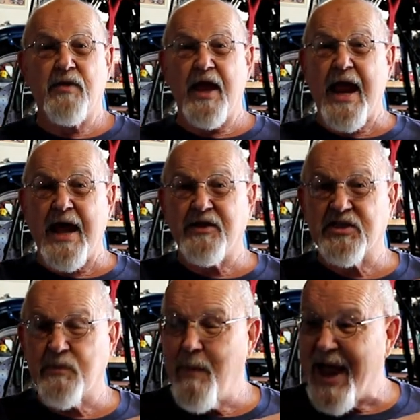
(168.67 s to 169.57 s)
they had
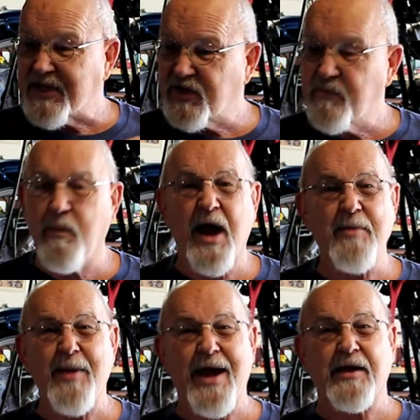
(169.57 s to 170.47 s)
this massive
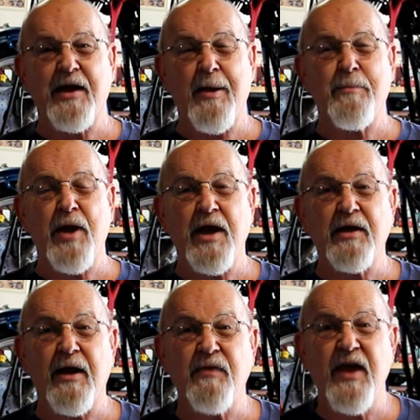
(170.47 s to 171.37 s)
buyback
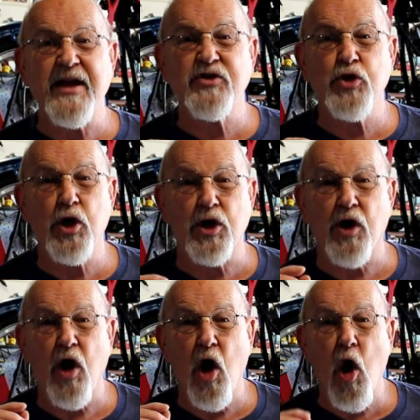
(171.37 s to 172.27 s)
campaign and they
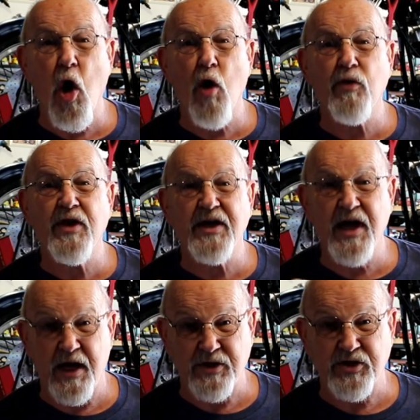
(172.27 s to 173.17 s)
took all the
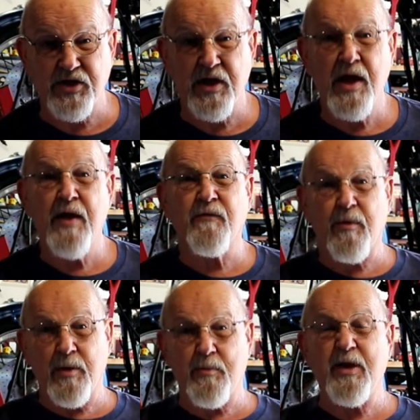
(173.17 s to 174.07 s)
guns
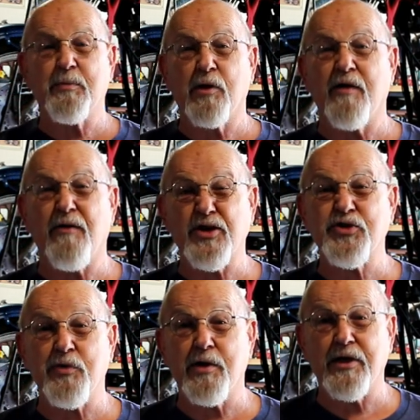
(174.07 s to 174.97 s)
from the people of
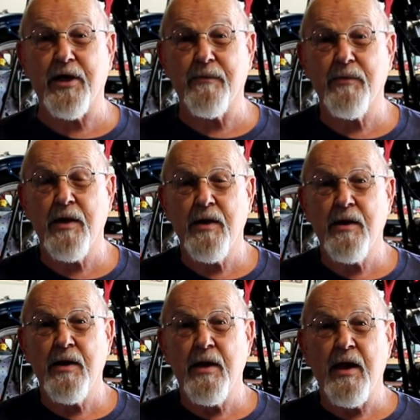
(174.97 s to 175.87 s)
Australia.
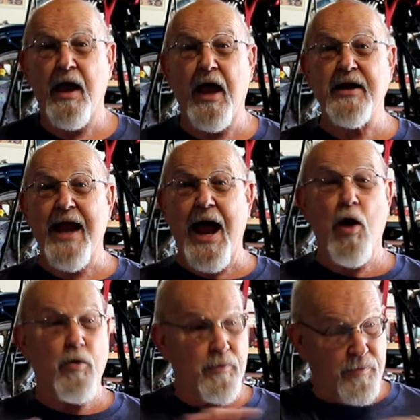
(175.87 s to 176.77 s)
And
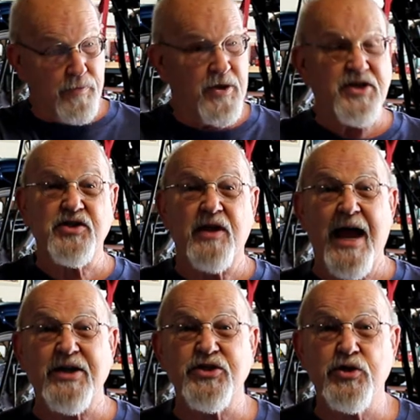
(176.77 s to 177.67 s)
now, this
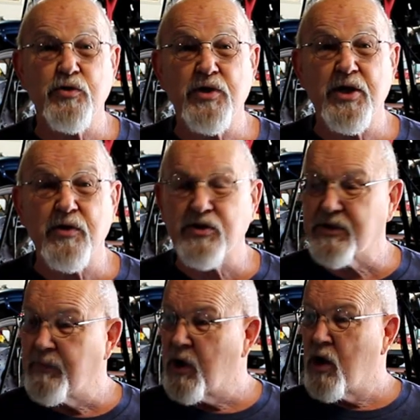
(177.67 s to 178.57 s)
last 2
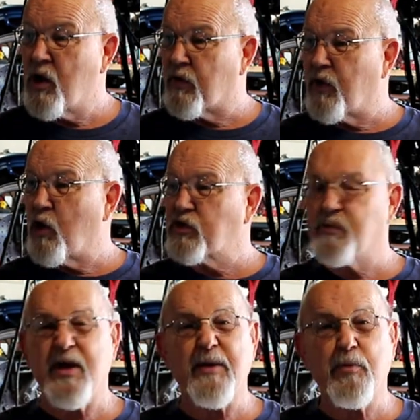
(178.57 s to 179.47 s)
years, those
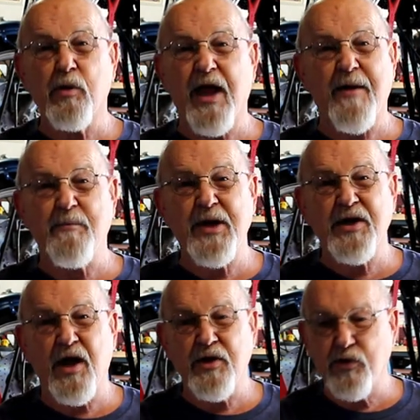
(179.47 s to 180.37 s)
people have
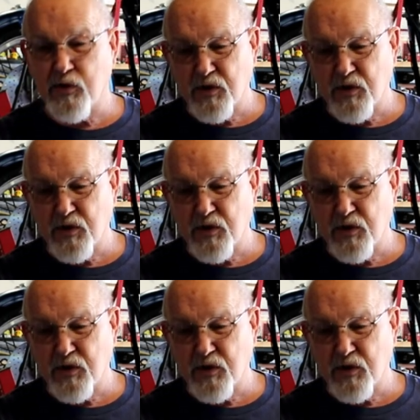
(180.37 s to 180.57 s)
been under